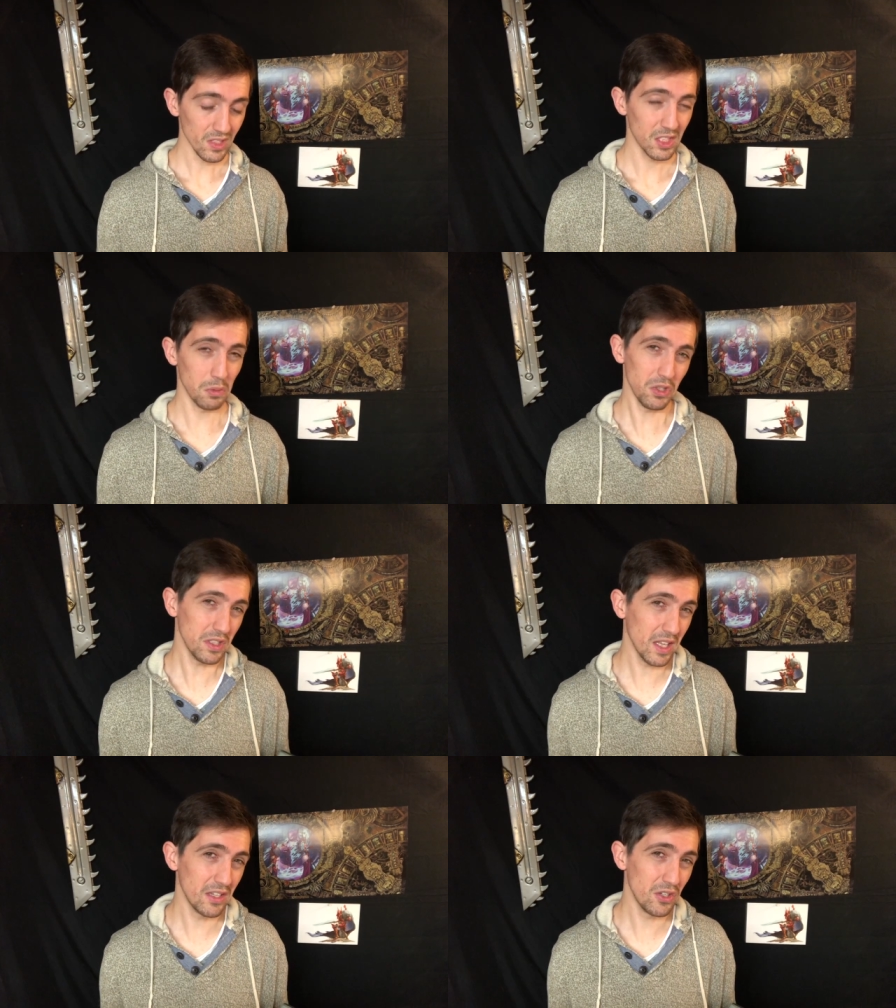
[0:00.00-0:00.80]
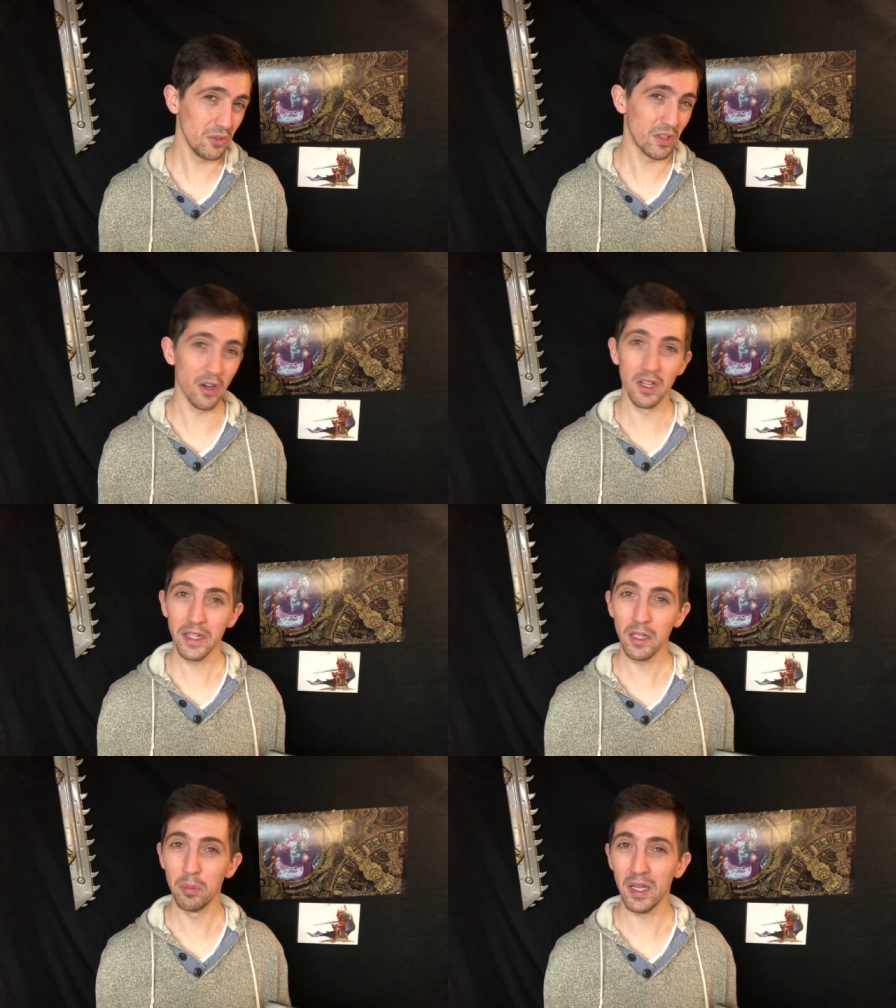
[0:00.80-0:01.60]
So what do? They're a
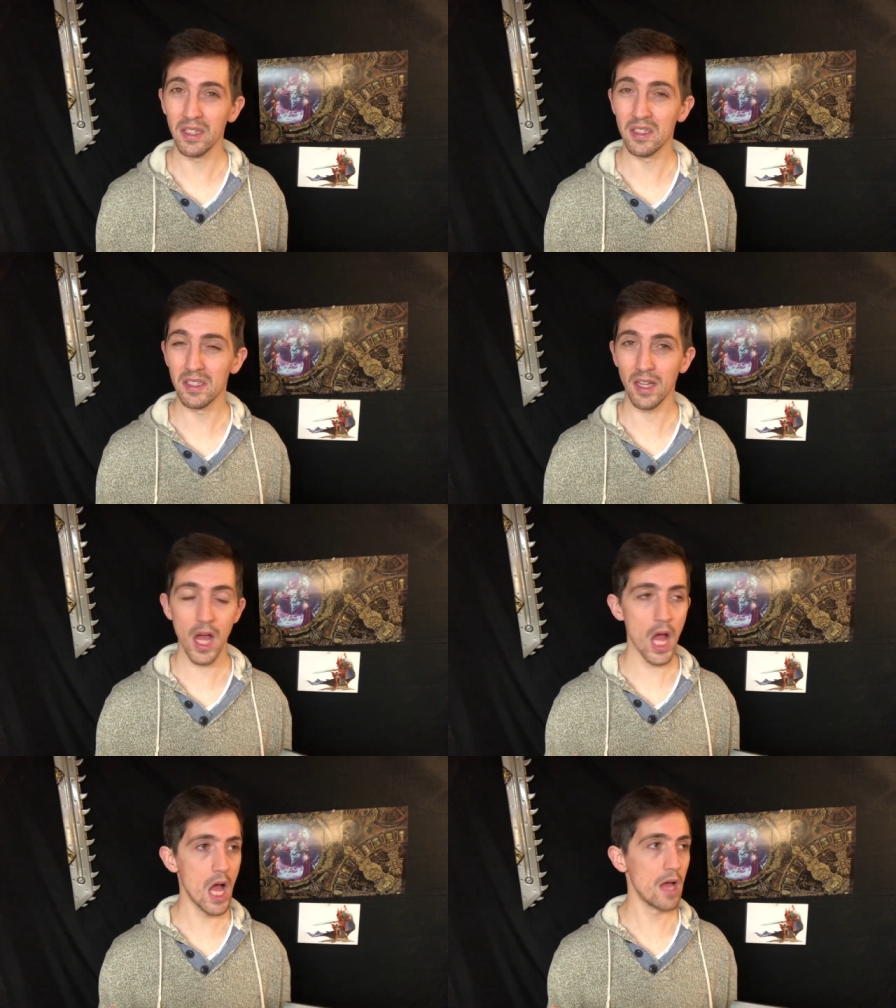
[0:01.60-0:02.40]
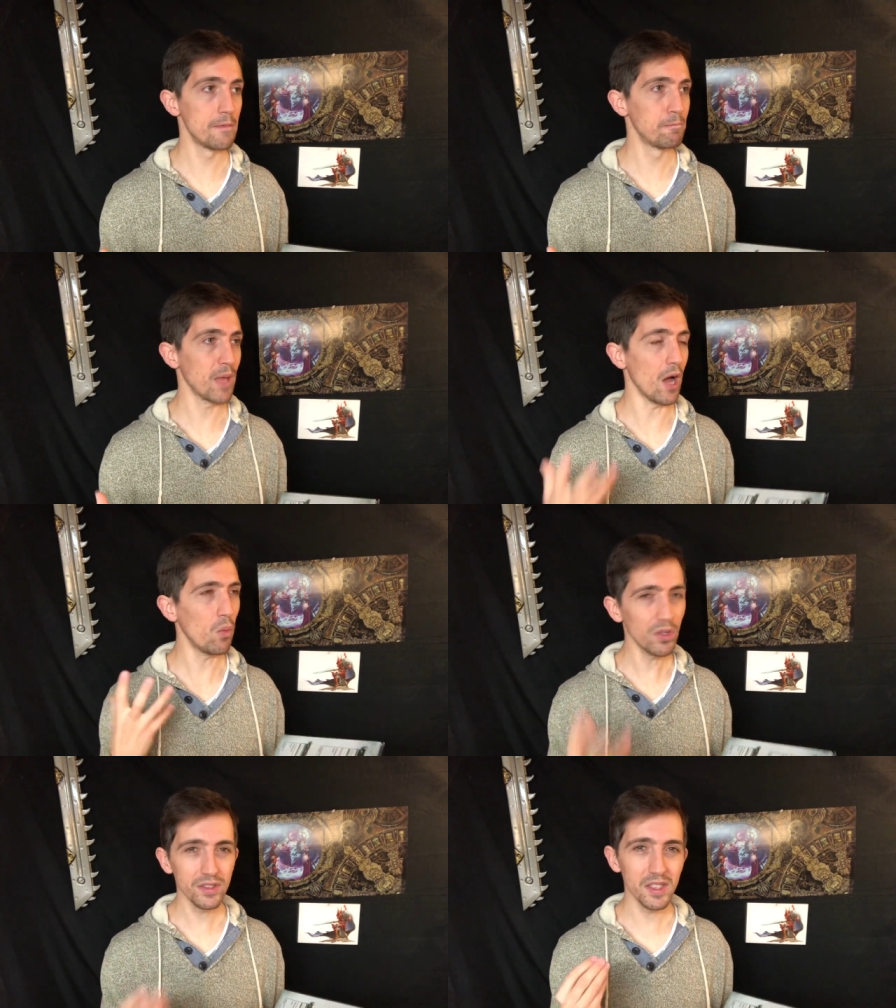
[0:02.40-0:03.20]
little bit, I
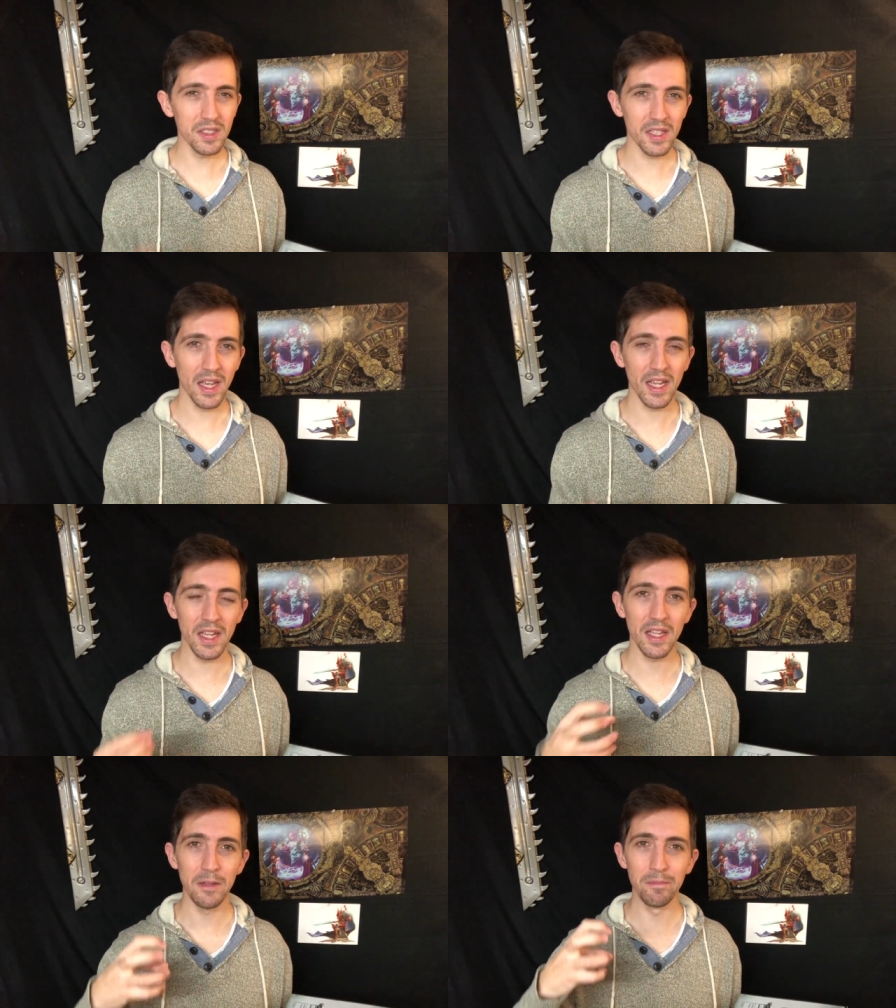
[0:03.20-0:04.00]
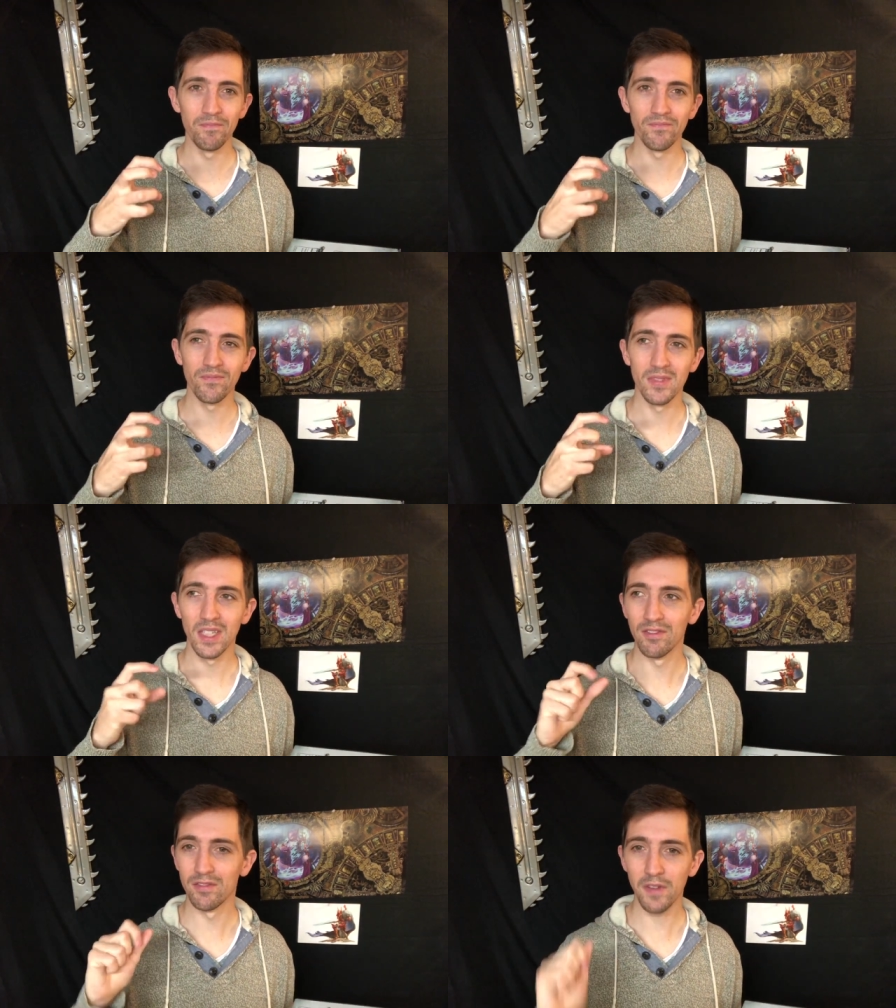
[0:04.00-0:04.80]
want to say,
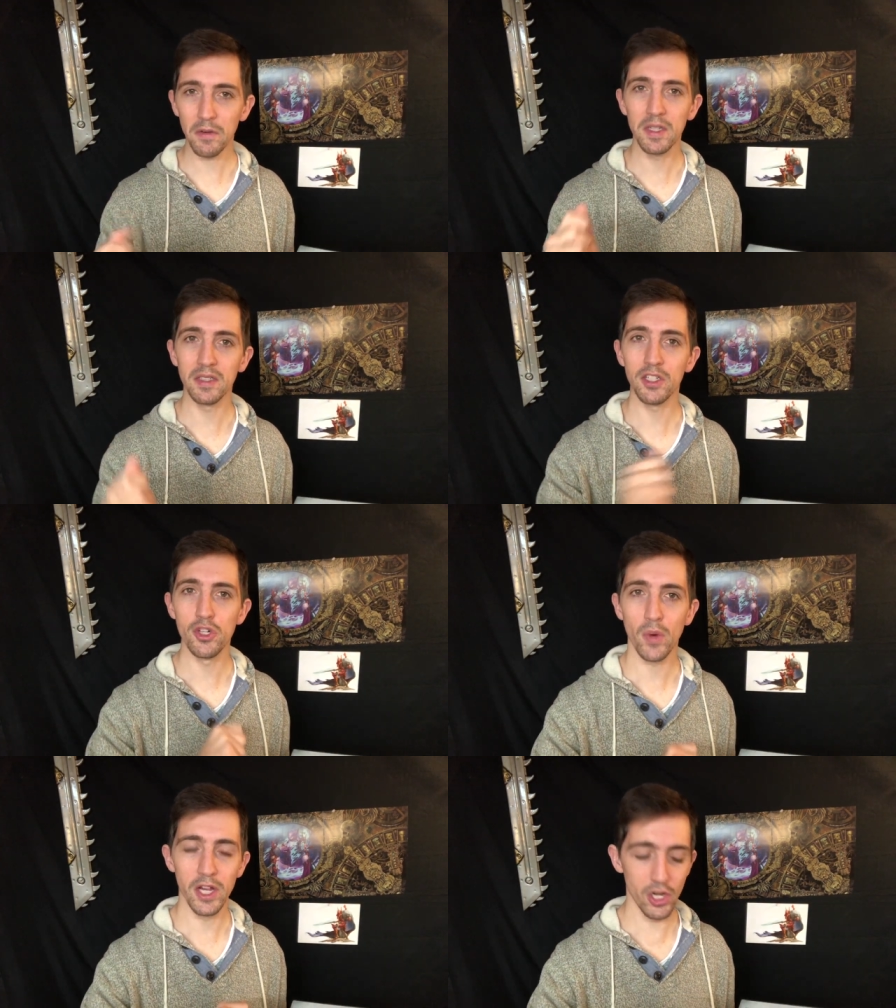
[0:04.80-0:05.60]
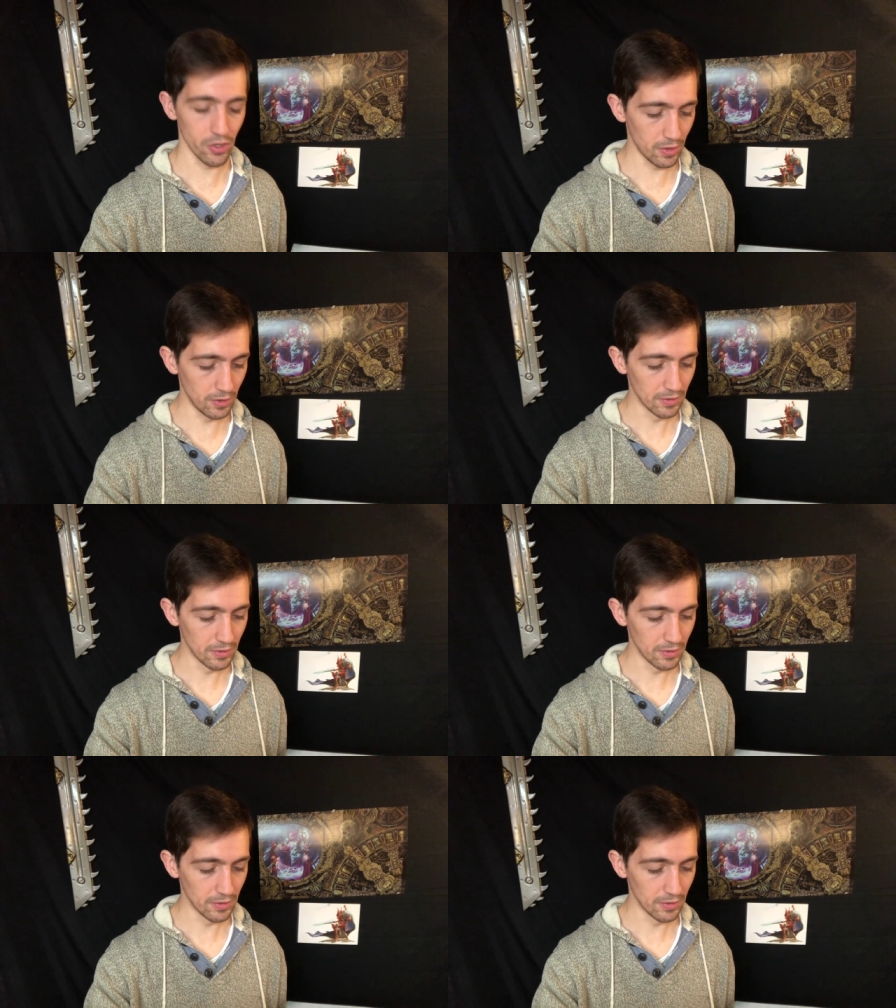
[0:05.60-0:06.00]
very situational,